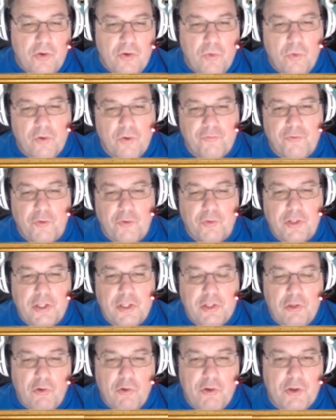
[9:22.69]
who are fairly
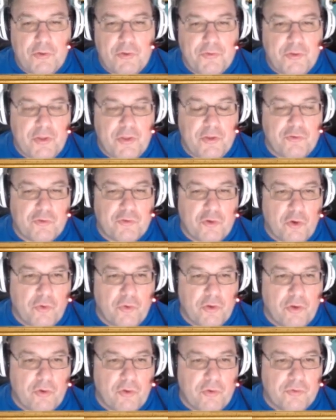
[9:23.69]
loyal to these
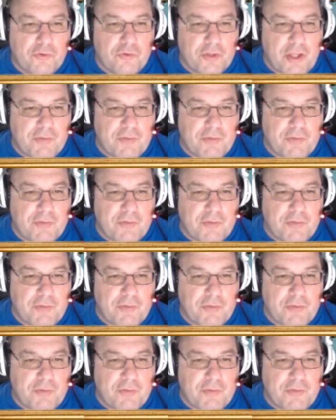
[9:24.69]
couriers and